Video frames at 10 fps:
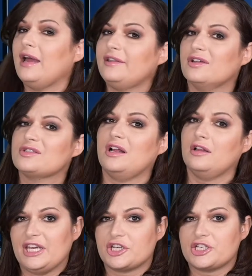those
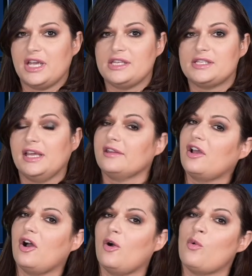all shades that
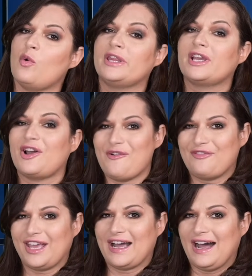go with
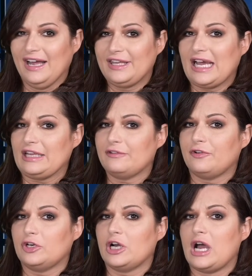Coffee Cut. And
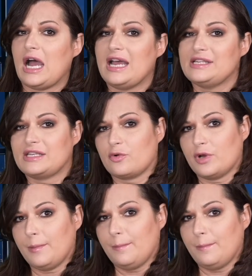for Ice Cream